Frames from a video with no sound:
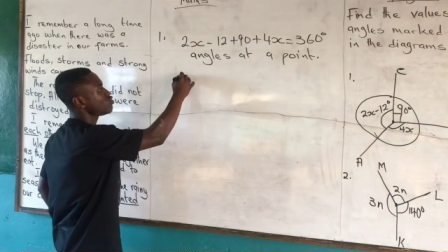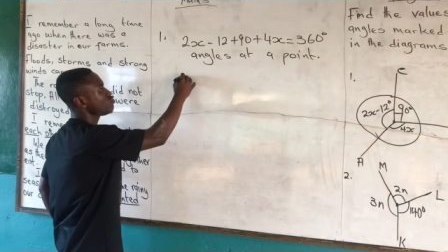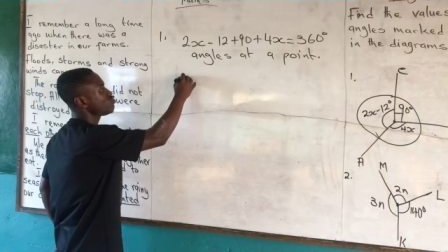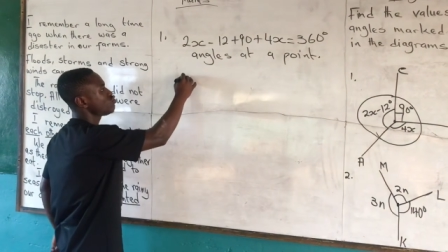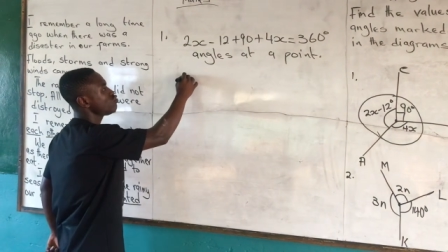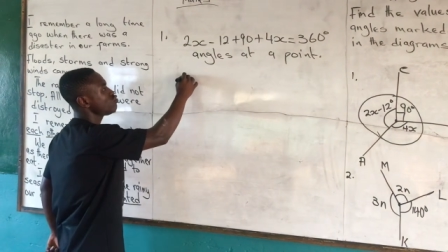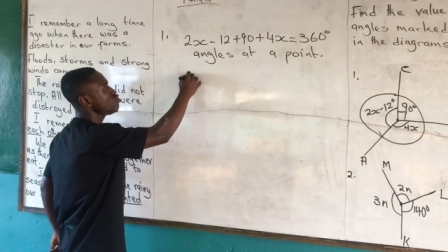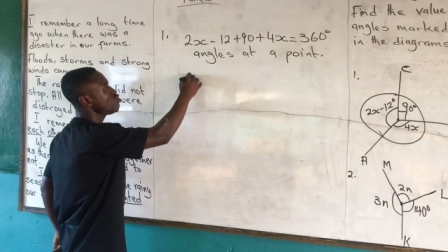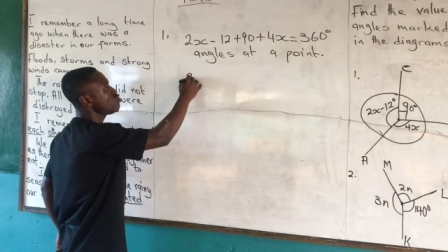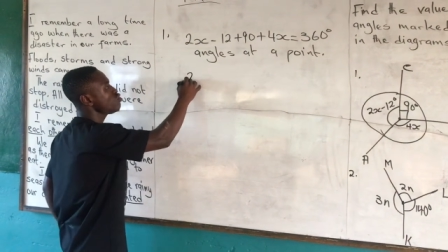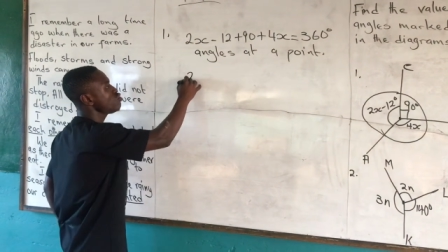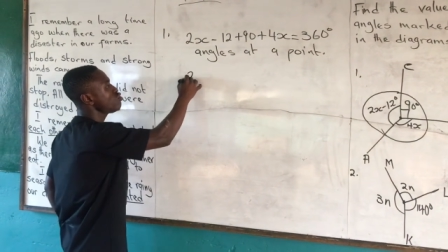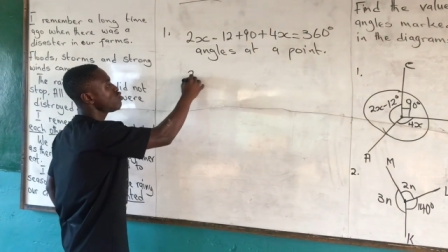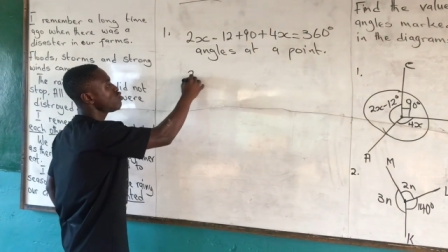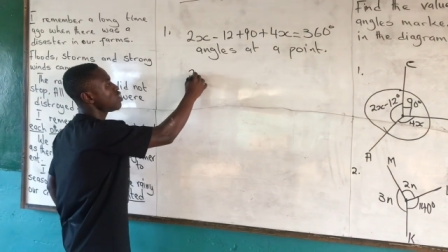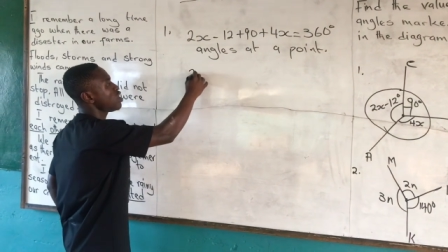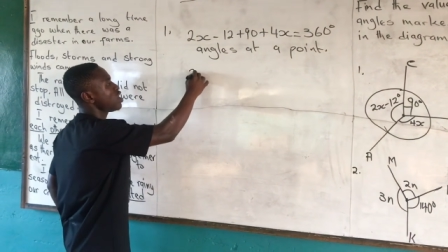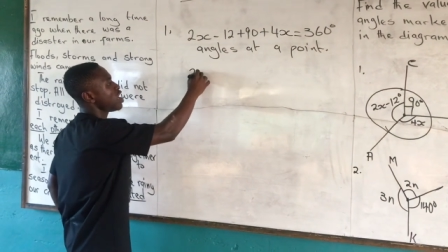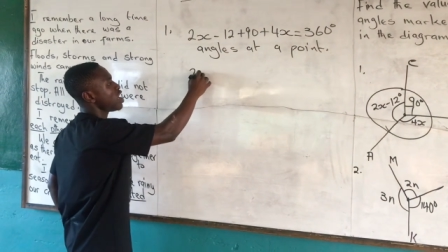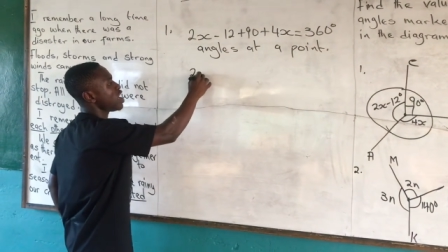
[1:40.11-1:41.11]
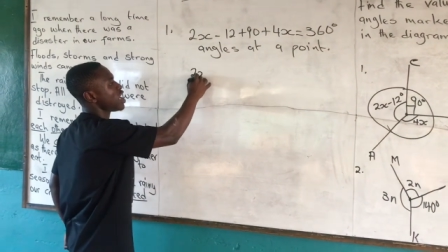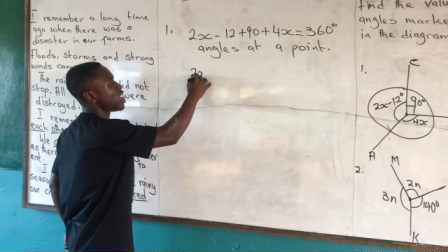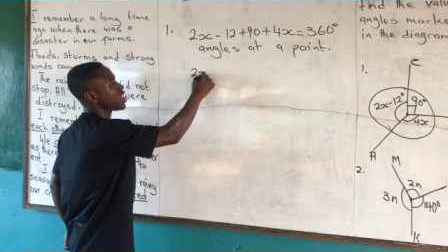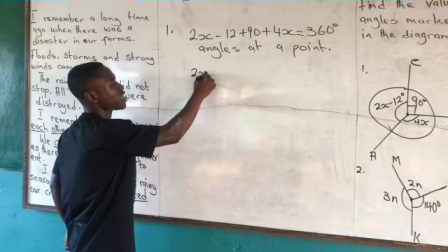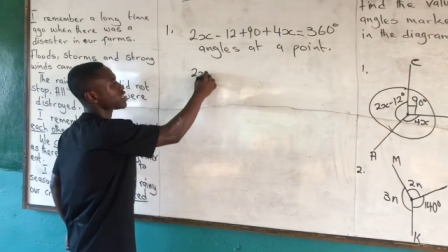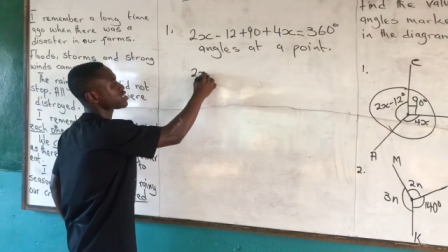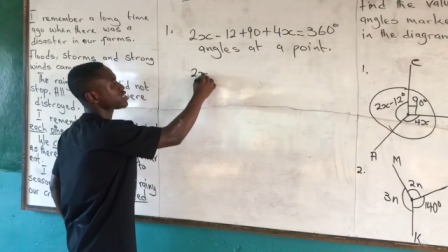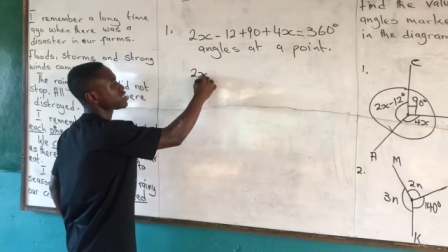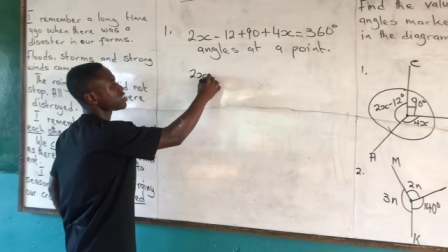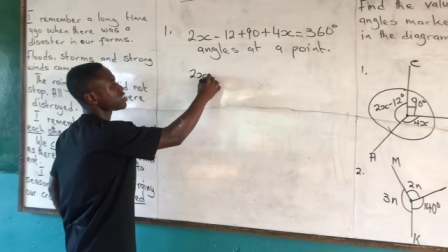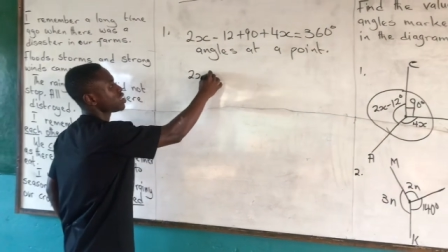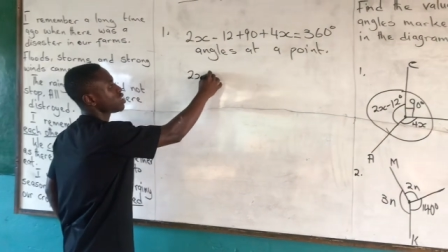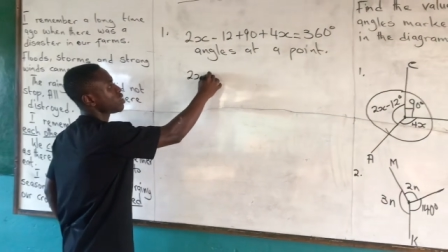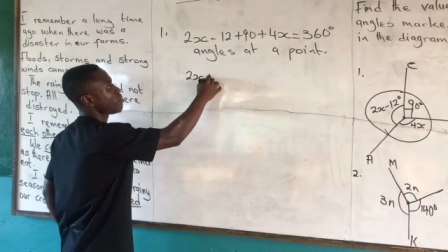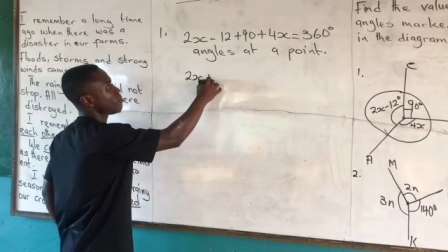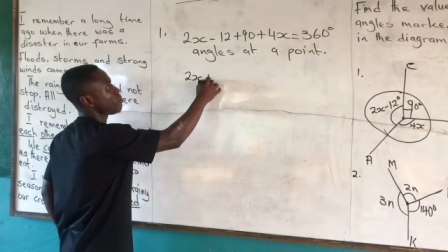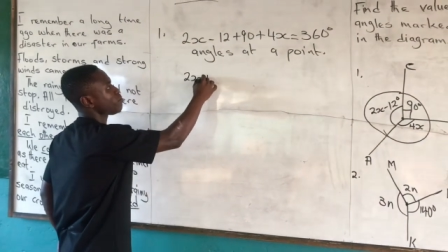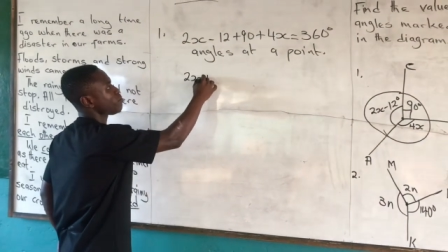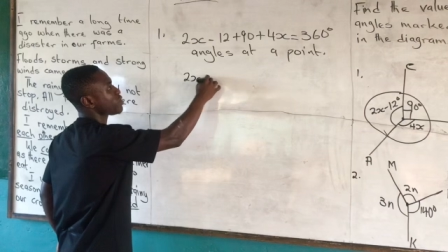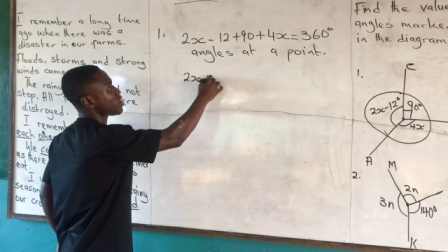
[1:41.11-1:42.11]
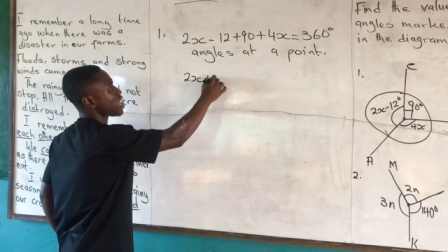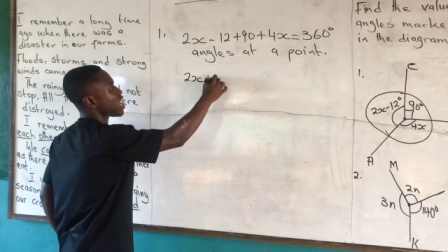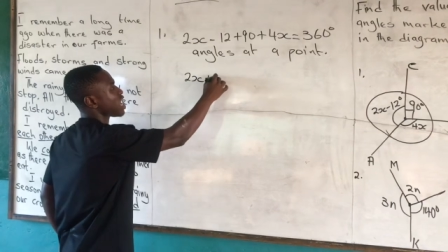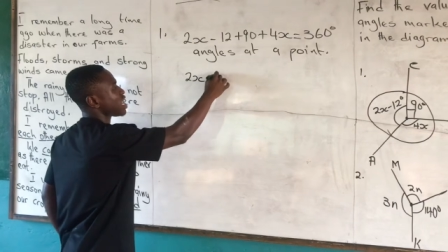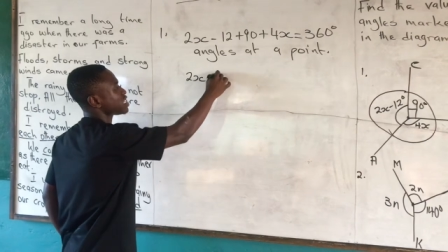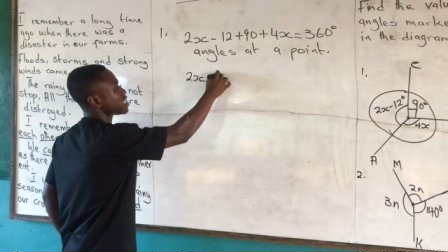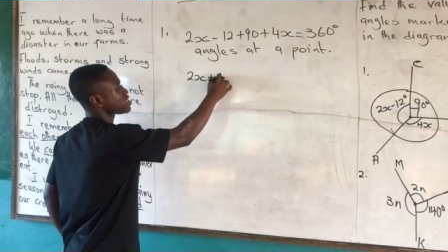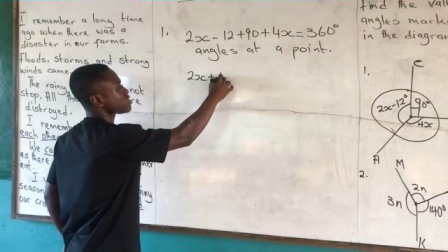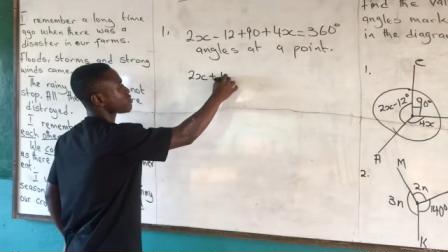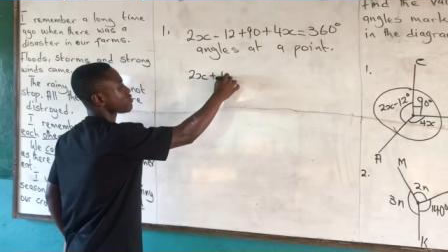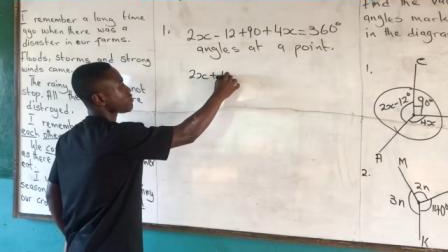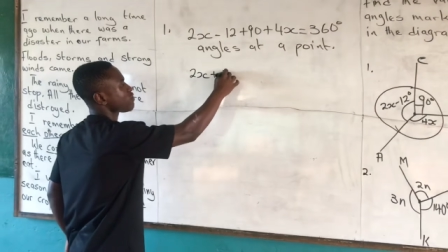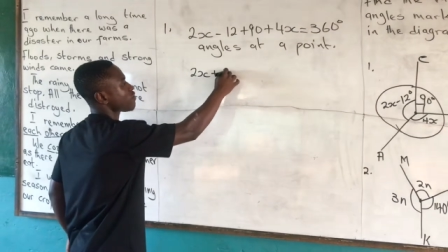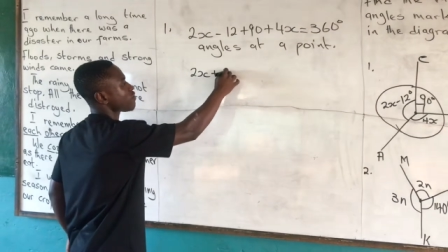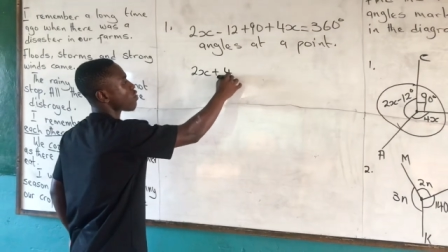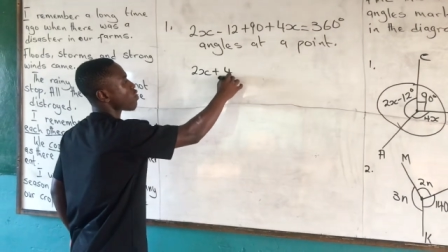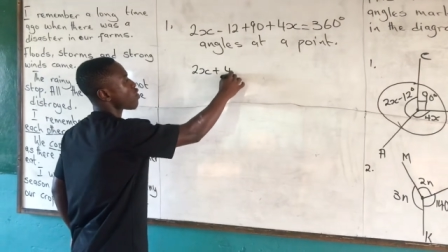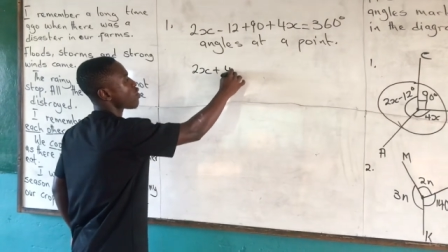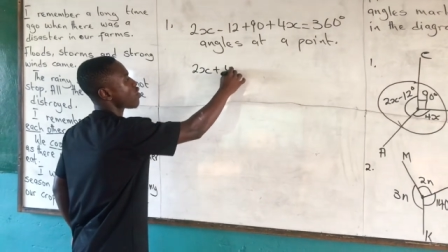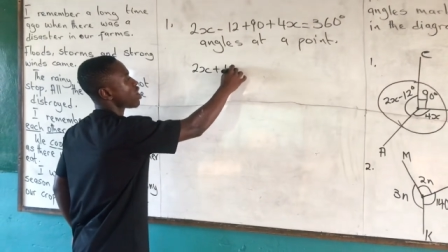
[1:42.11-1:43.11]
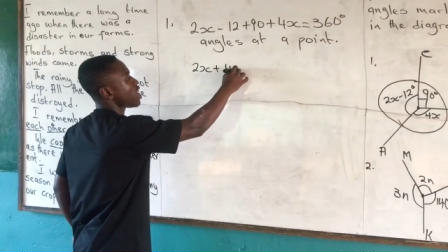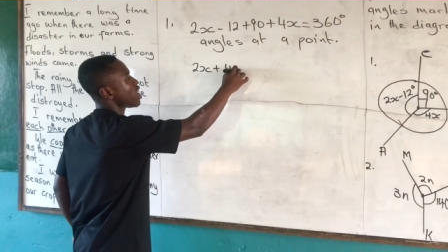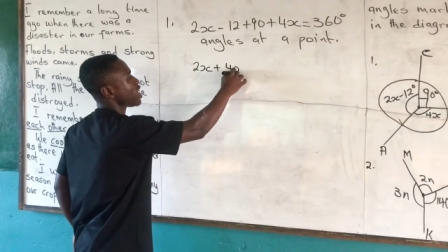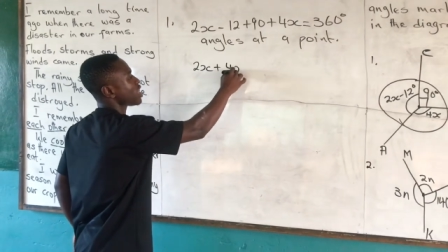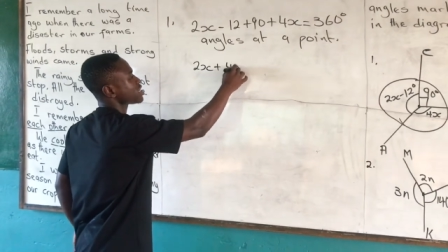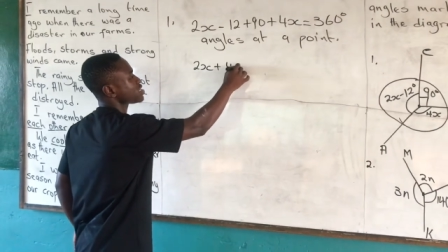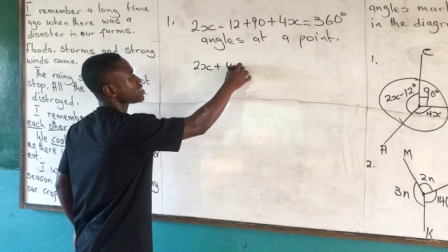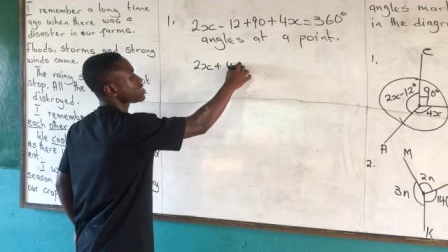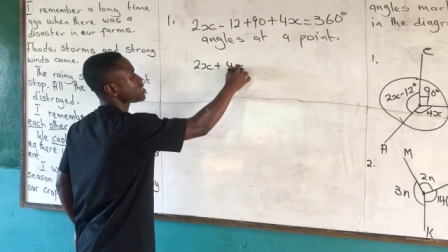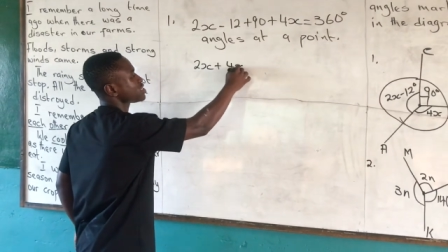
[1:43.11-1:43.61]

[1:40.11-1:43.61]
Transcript: 2x plus 4x,